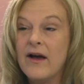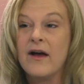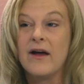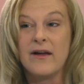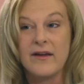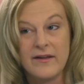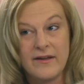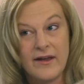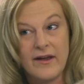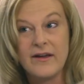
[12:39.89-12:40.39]

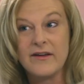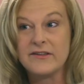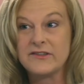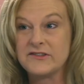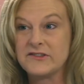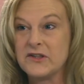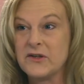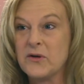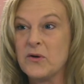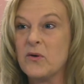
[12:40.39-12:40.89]
Yeah.
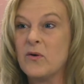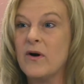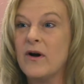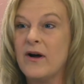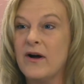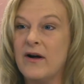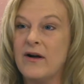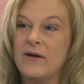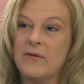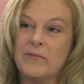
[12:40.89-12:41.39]
So
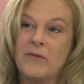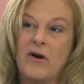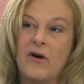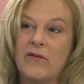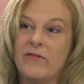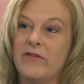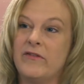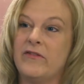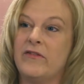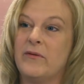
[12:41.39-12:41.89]

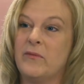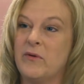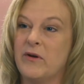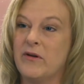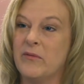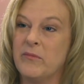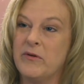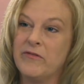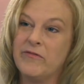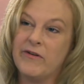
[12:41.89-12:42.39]
obviously we
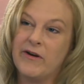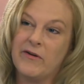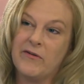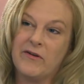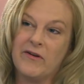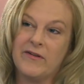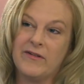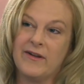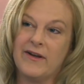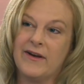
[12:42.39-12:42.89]
can be
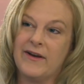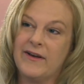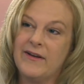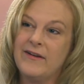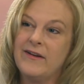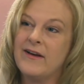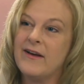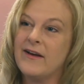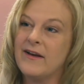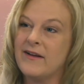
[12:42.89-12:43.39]
found
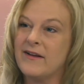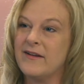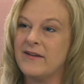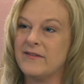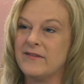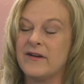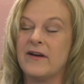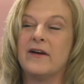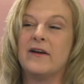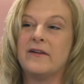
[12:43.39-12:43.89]
online
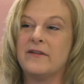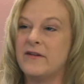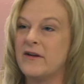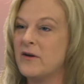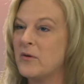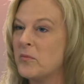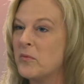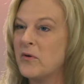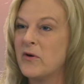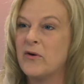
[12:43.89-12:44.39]
at
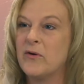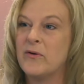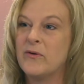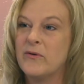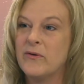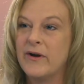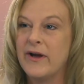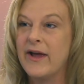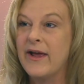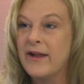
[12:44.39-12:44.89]

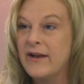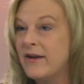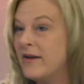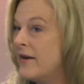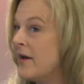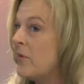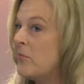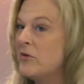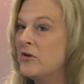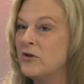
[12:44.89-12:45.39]

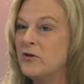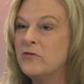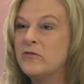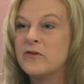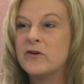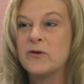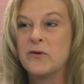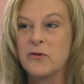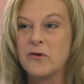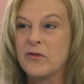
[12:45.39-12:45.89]

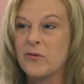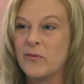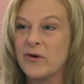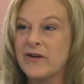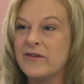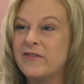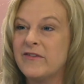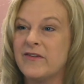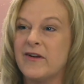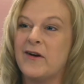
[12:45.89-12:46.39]

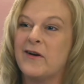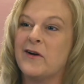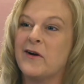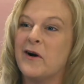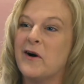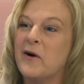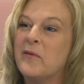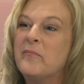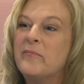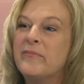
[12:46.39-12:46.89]

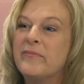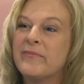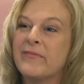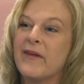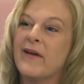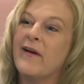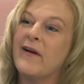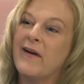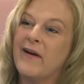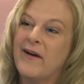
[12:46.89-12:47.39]
DataProNW4Northwest.com.
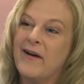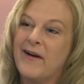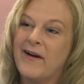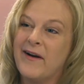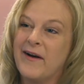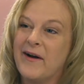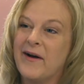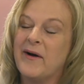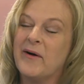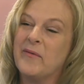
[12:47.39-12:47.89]

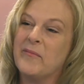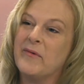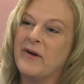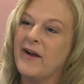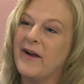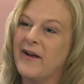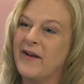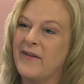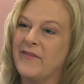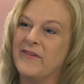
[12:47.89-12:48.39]

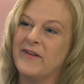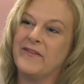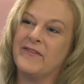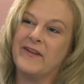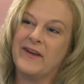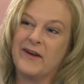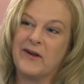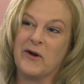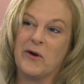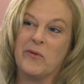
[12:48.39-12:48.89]
And then
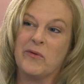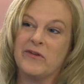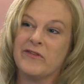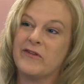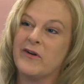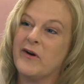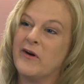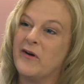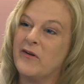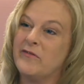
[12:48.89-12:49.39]
they can always
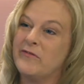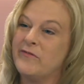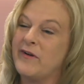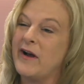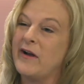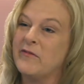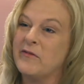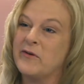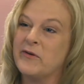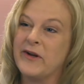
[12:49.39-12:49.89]
call
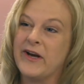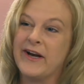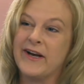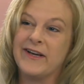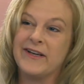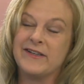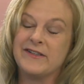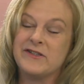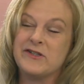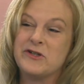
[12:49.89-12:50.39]

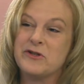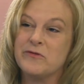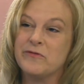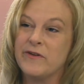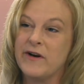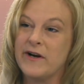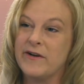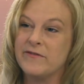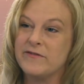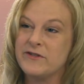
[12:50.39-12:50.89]

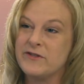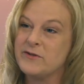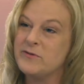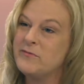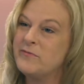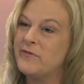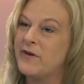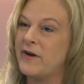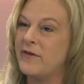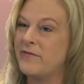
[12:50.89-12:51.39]

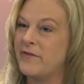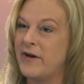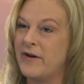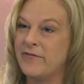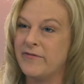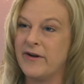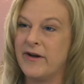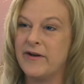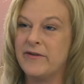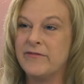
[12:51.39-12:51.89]

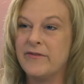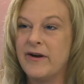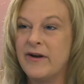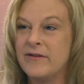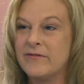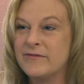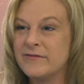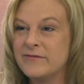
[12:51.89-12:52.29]
509-252-5595.